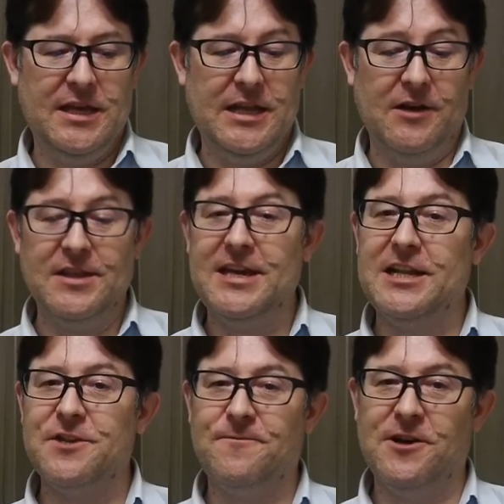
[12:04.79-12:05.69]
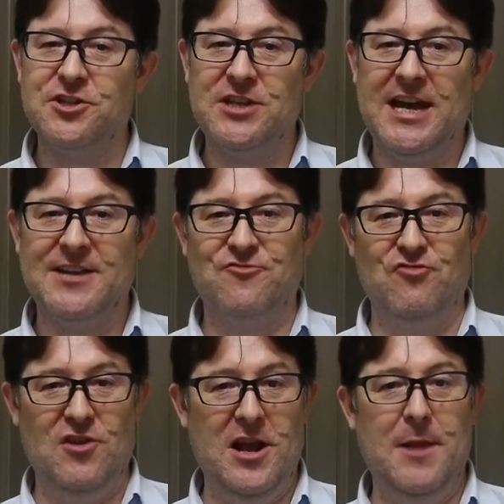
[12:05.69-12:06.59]
Now the English version has
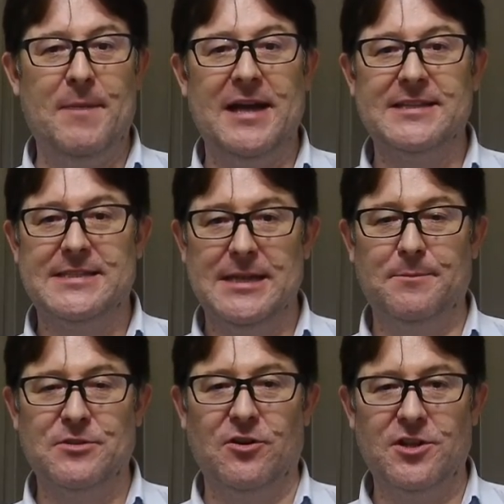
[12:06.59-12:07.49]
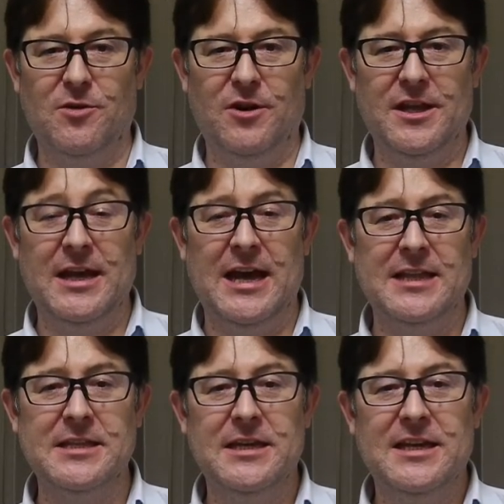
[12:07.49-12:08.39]
really bad dubbed audio on it,
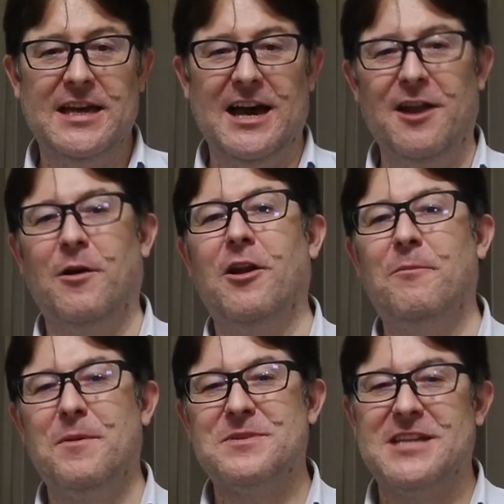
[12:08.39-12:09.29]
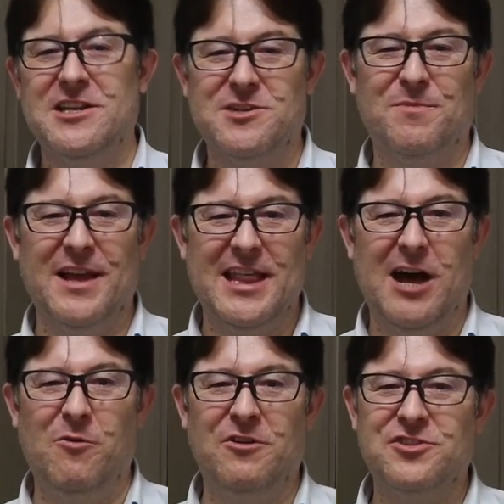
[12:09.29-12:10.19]
and I know a lot of people say you should play
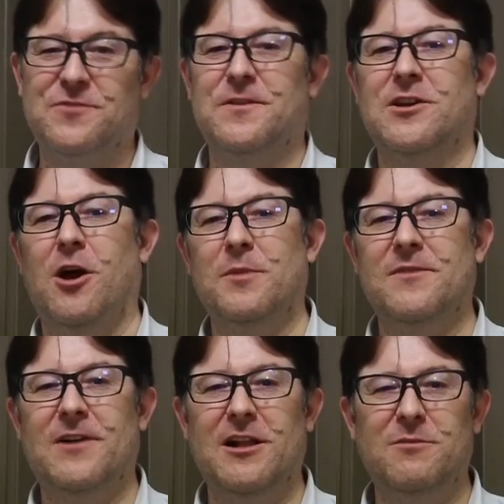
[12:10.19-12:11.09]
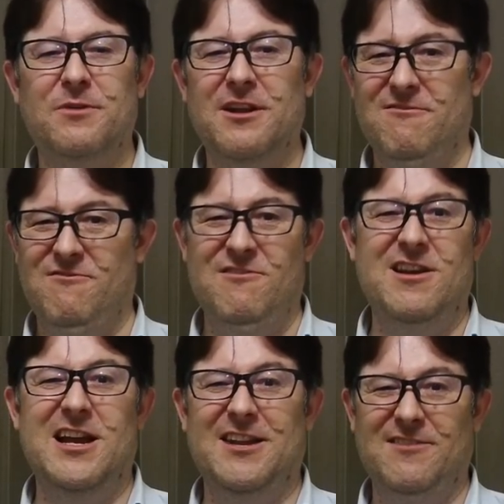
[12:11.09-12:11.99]
that one just for the comedy value, but it
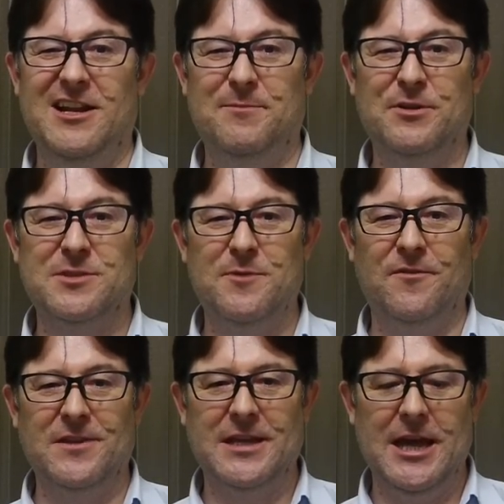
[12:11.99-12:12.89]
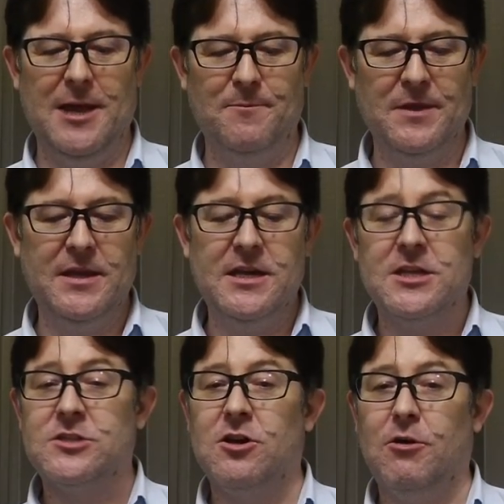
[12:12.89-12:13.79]
really puts me off the game.
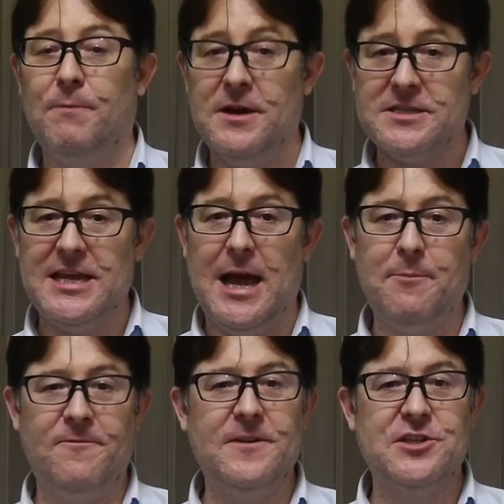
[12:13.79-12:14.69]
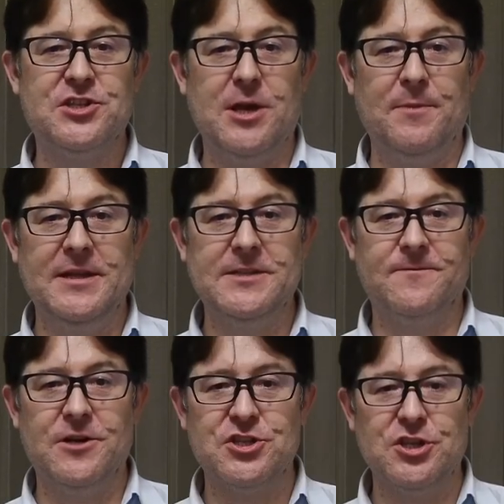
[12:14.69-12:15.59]
So personally, I prefer this Japanese
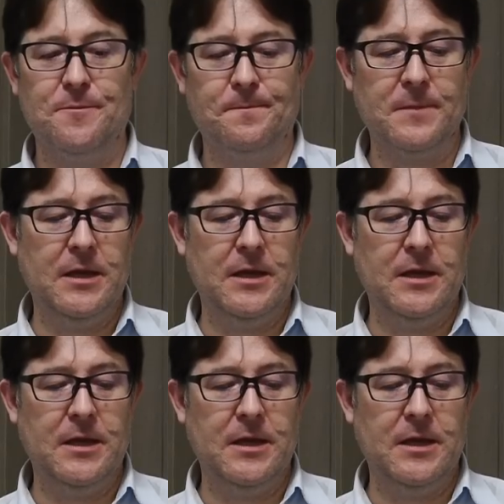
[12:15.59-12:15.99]
version.